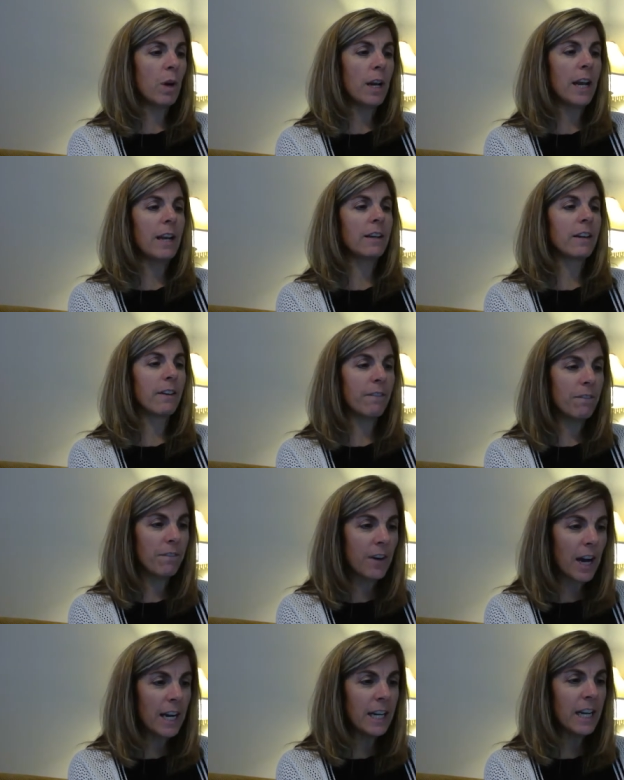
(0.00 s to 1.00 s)
one and
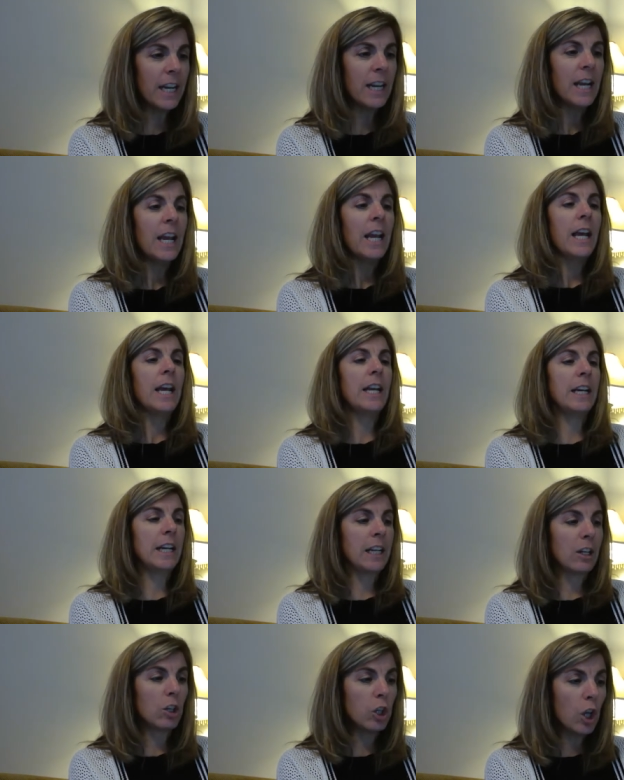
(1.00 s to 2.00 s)
confine it in an
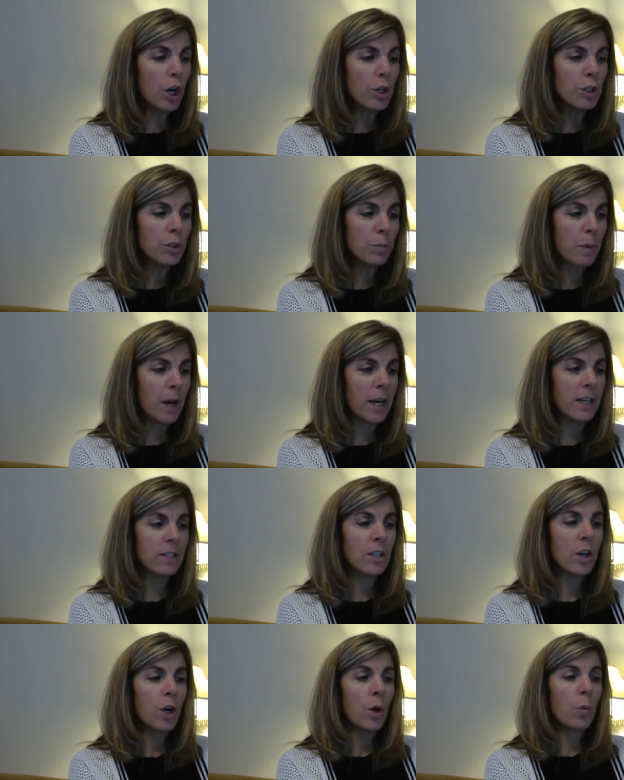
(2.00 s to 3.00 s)
enclosed
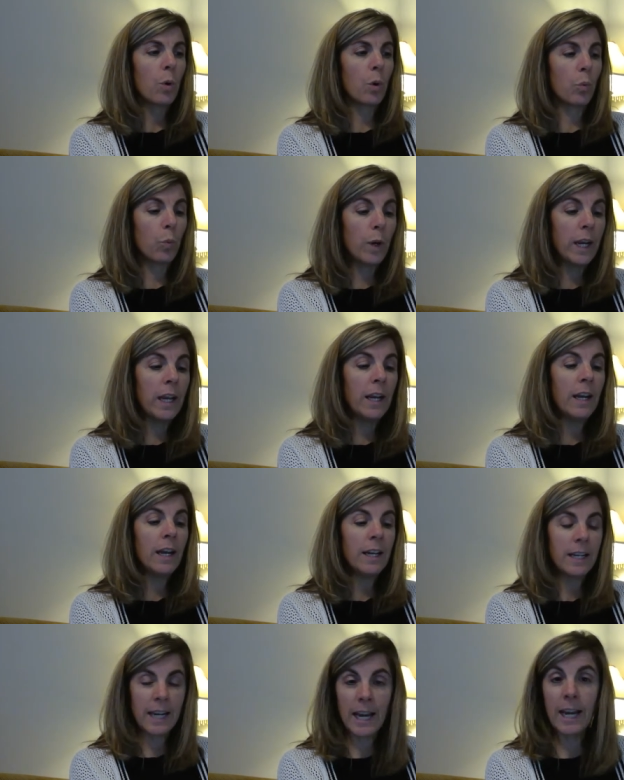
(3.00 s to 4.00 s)
space where
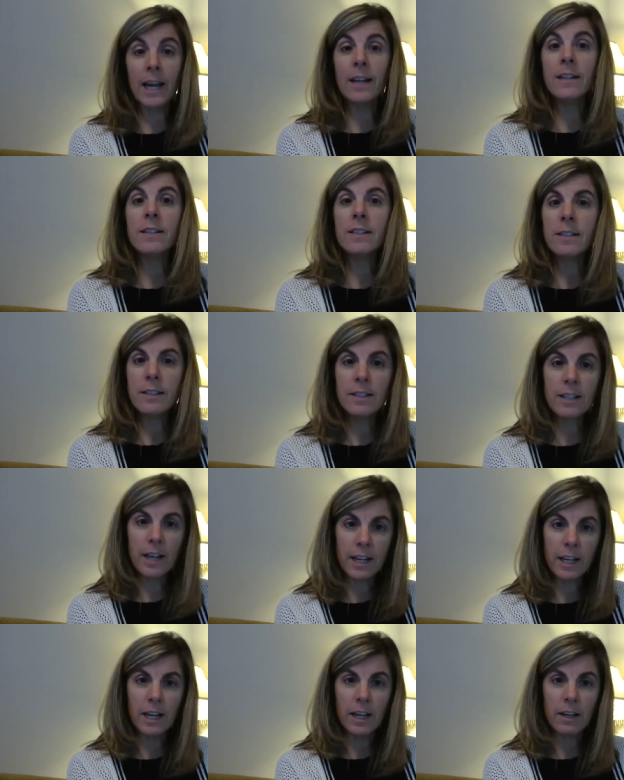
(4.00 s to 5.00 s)
we can
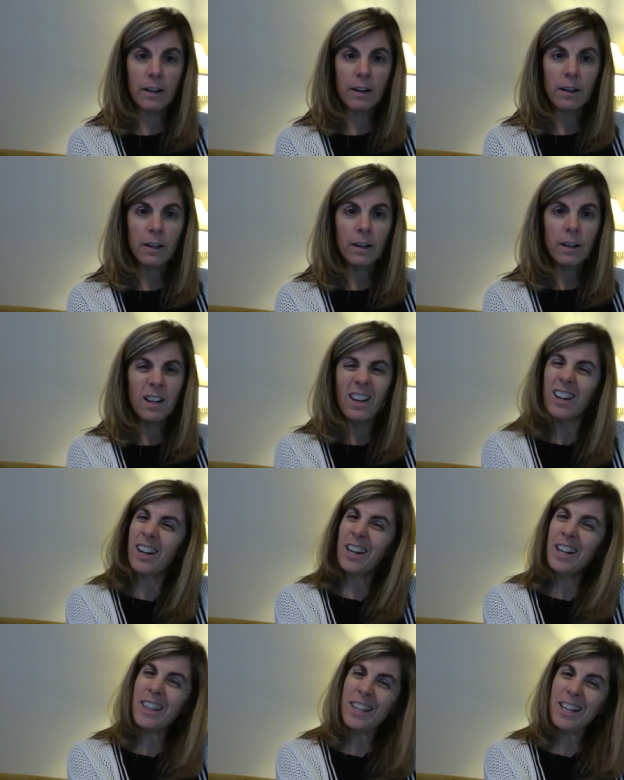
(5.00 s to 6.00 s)
study it.
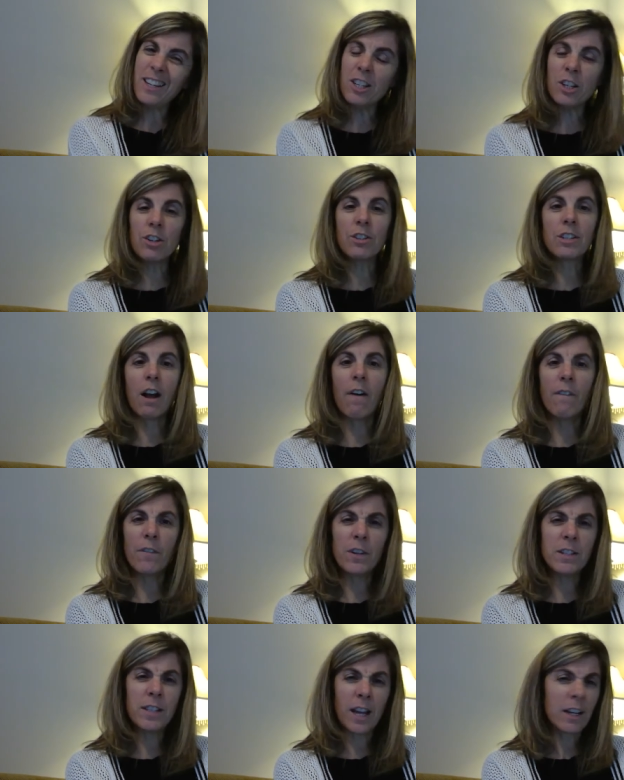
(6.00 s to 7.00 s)
Kind of think to yourself,
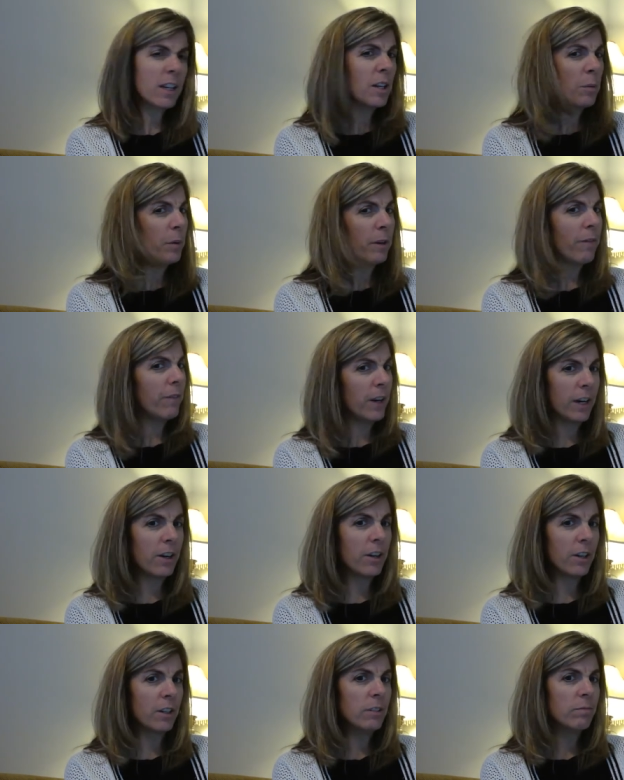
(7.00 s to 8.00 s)
is that going to be
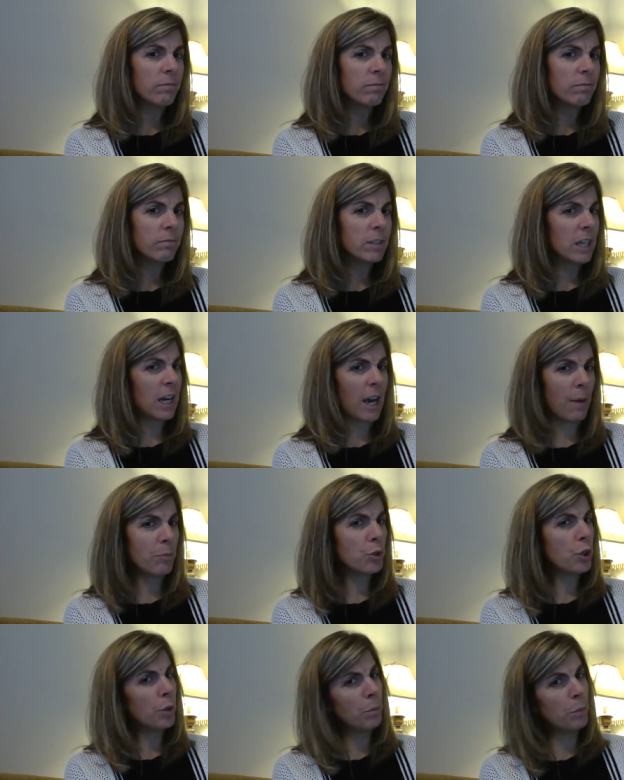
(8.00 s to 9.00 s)
fair to
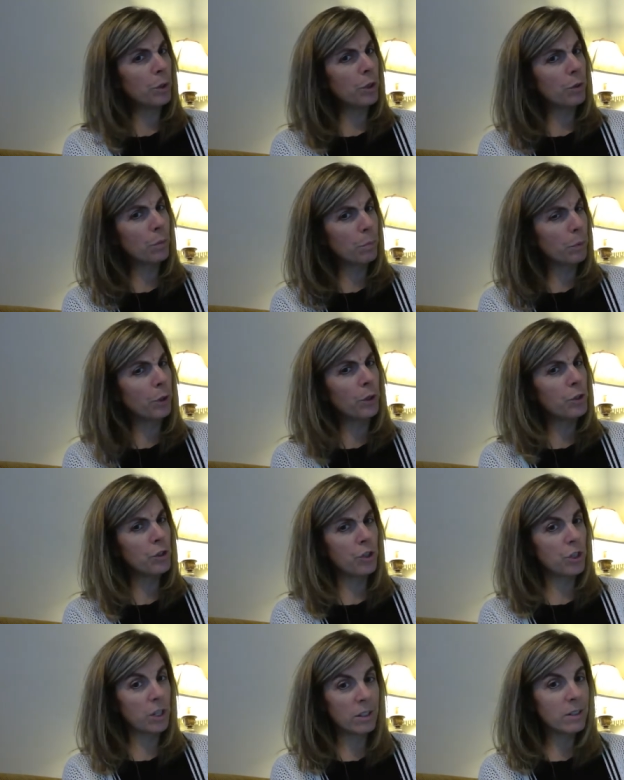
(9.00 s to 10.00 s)
capture a bird
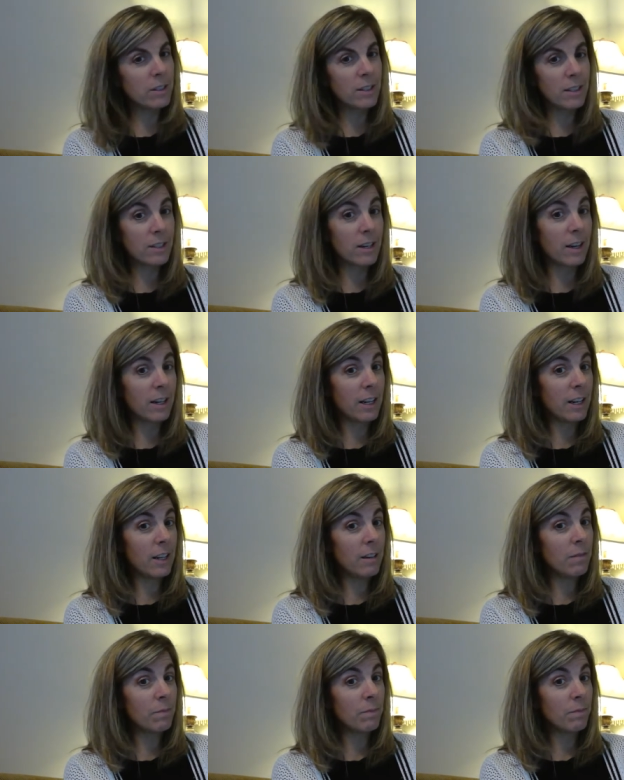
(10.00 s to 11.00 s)
just to study
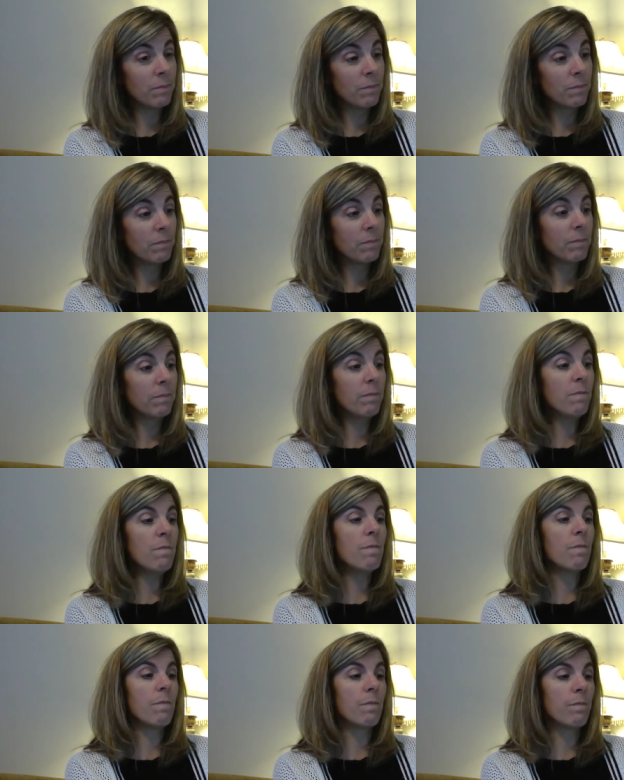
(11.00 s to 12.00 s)
it? Hmm.